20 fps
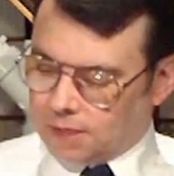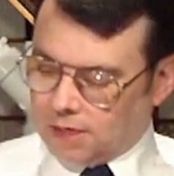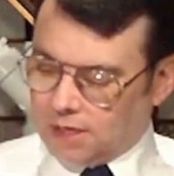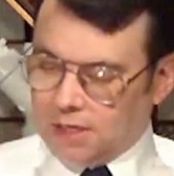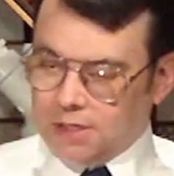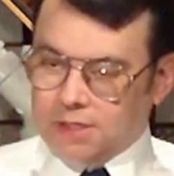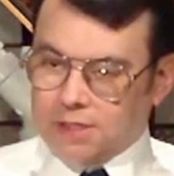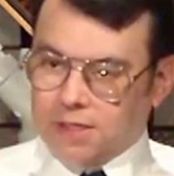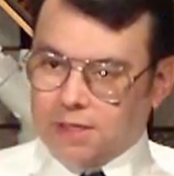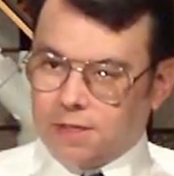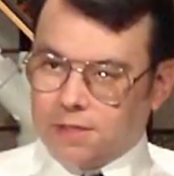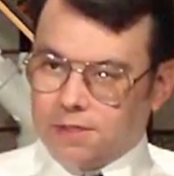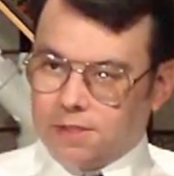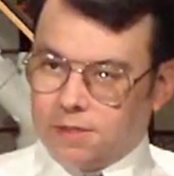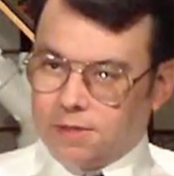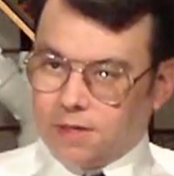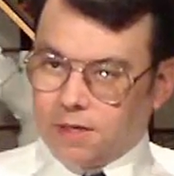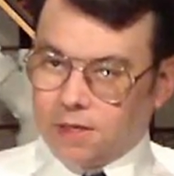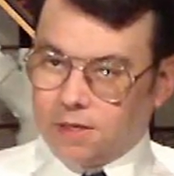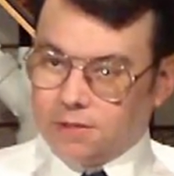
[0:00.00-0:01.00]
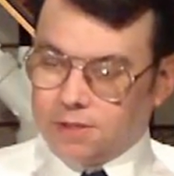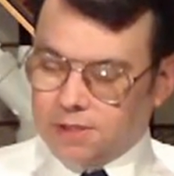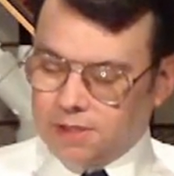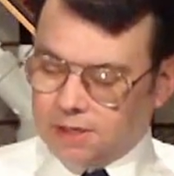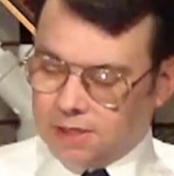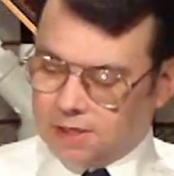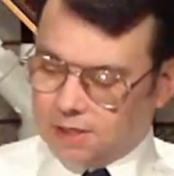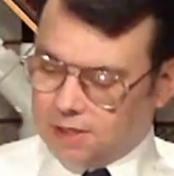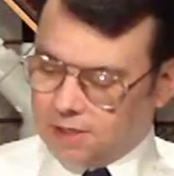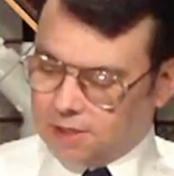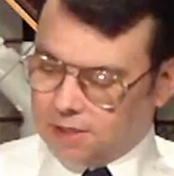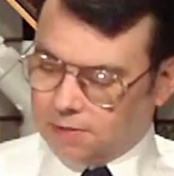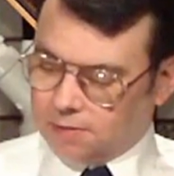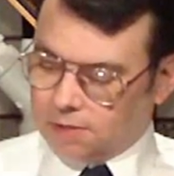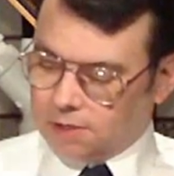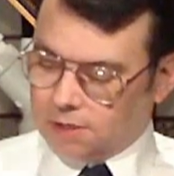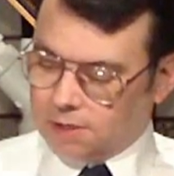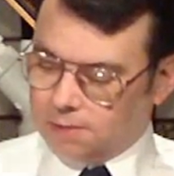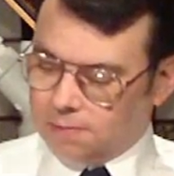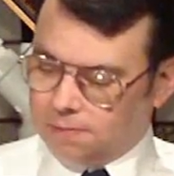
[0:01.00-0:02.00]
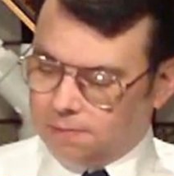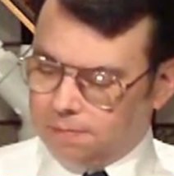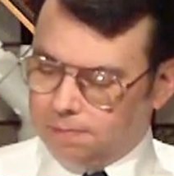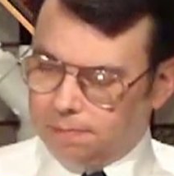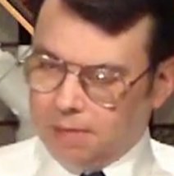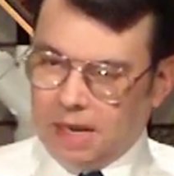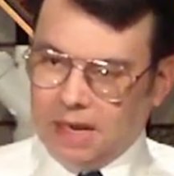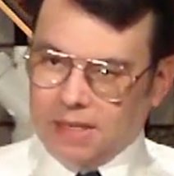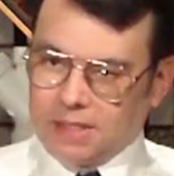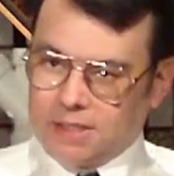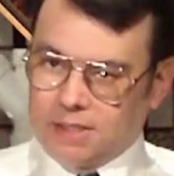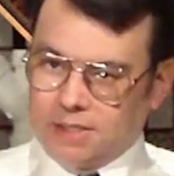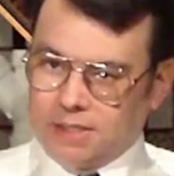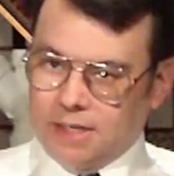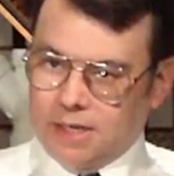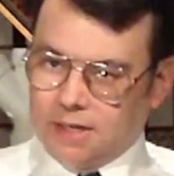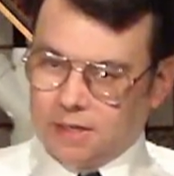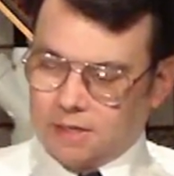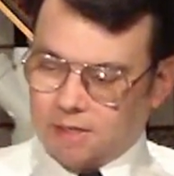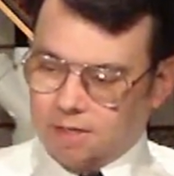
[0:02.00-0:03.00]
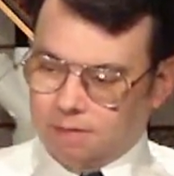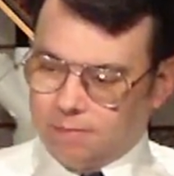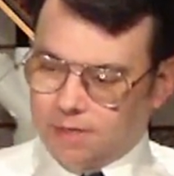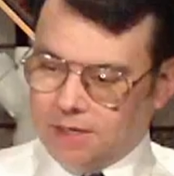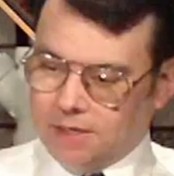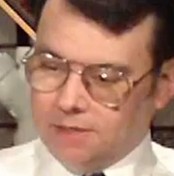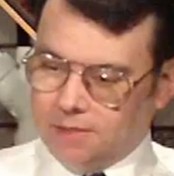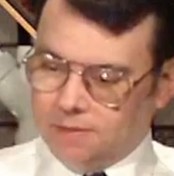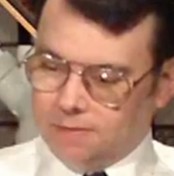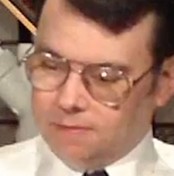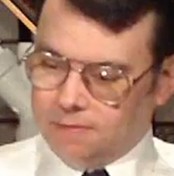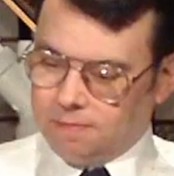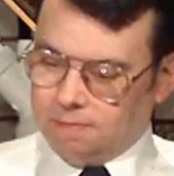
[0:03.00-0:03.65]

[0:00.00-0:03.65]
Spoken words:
That's a little too close in, so we're going to back this out a little bit.